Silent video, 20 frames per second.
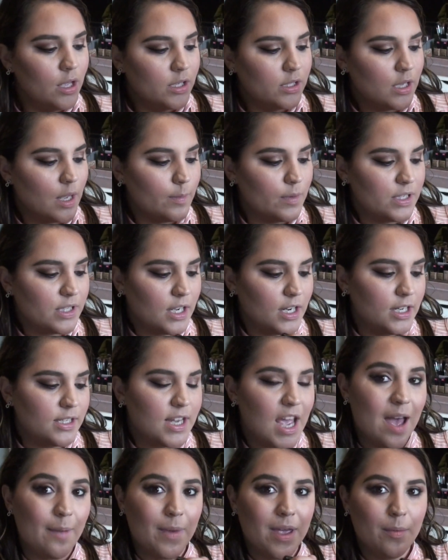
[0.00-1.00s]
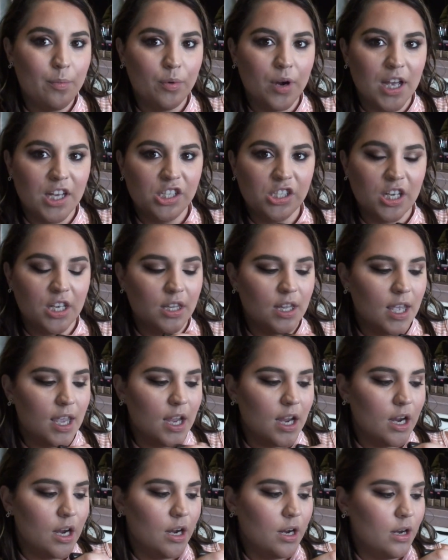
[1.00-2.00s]
So I'm just going to tap my brush in
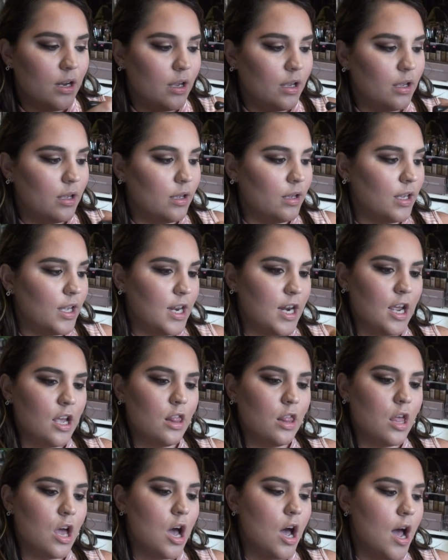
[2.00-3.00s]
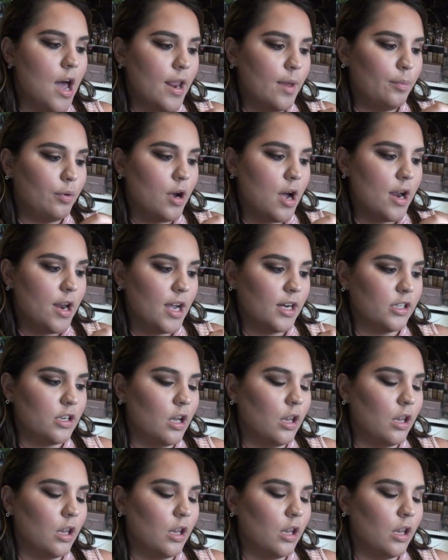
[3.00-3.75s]
there. Getting a lot of product